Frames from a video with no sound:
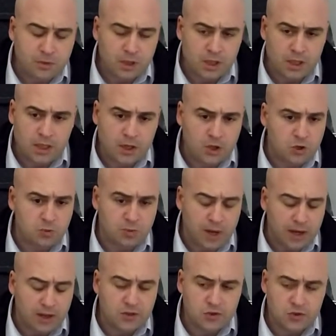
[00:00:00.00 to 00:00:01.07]
he
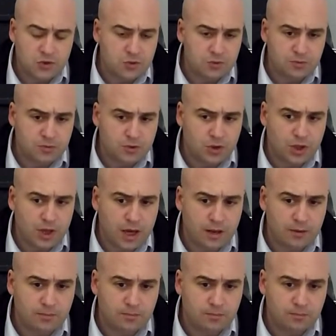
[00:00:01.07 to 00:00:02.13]
expects to
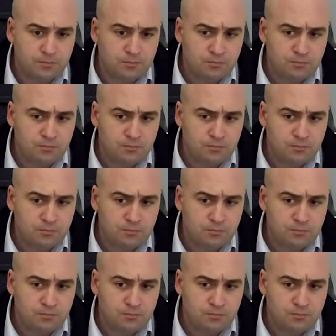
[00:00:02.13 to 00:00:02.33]
get